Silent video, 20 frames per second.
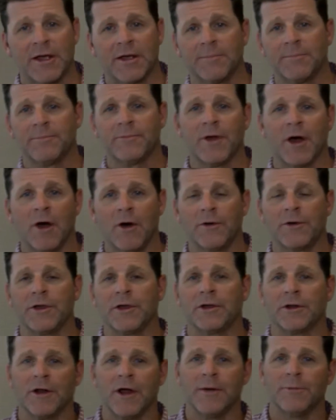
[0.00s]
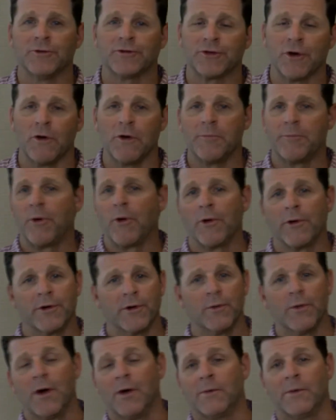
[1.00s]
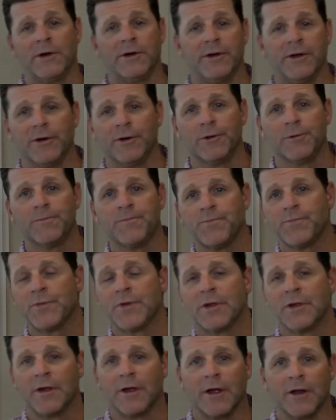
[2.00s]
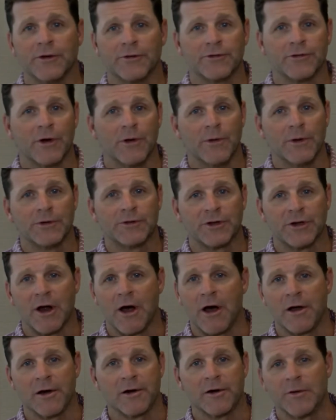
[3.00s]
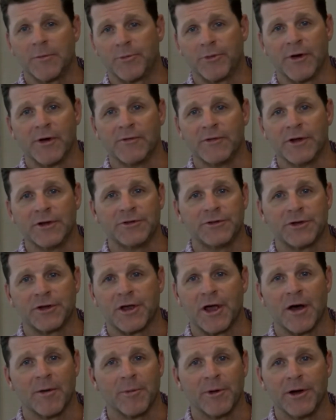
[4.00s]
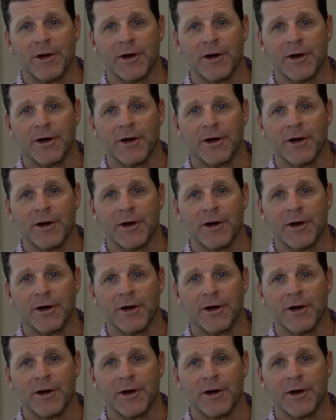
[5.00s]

you, the Hokie Club is so important to what we do. And so it's an honor and a privilege to come